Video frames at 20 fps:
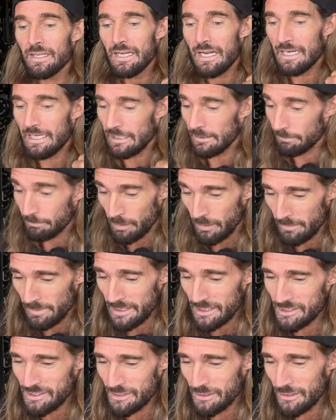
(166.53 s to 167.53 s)
I put my
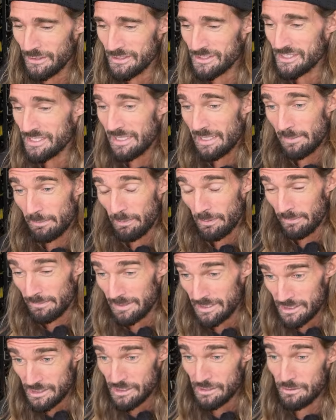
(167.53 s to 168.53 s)
shorts on, I put
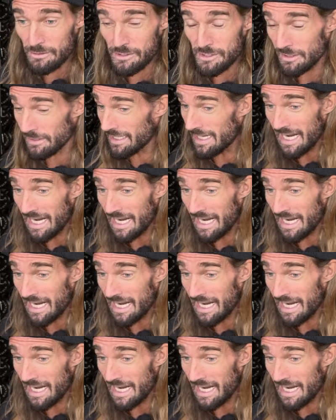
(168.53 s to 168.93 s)
my shoes on.